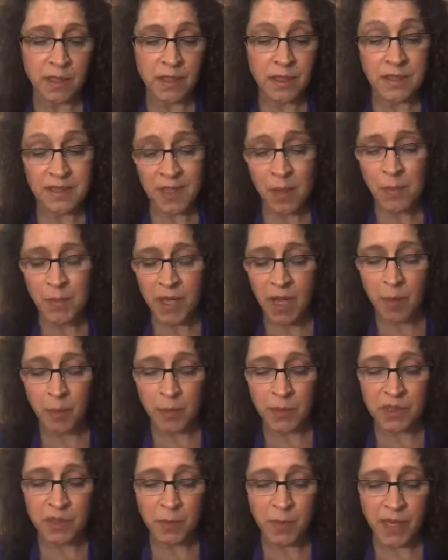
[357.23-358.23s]
Some
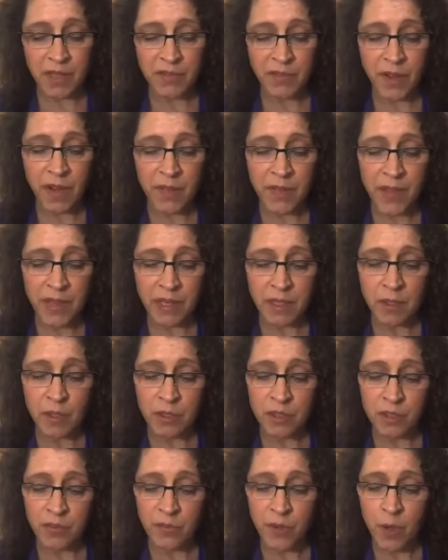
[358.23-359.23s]
couples might find that
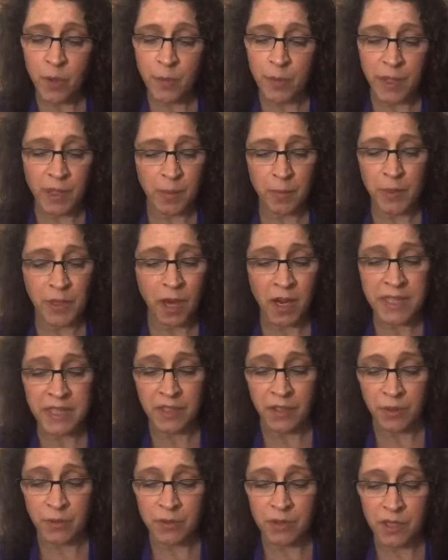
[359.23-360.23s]
claustrophobic, but I
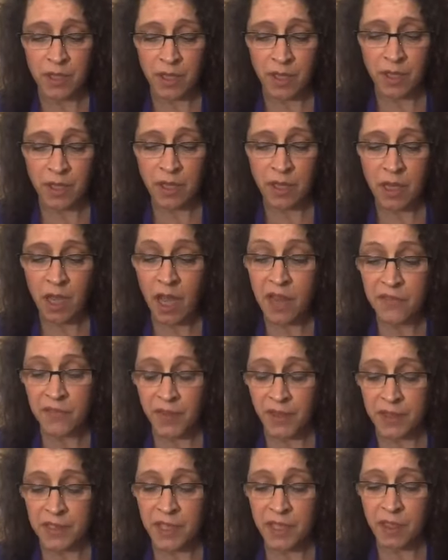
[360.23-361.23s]
don't. I
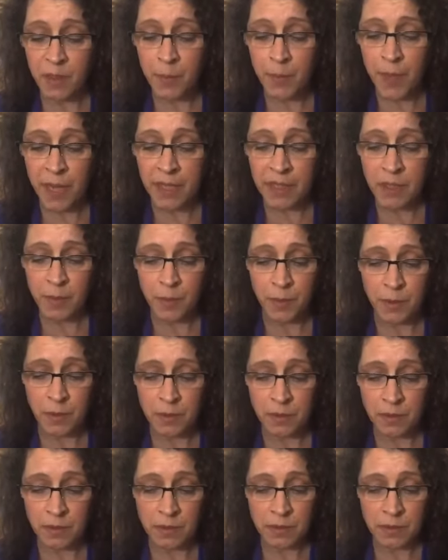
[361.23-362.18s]
find it companionable.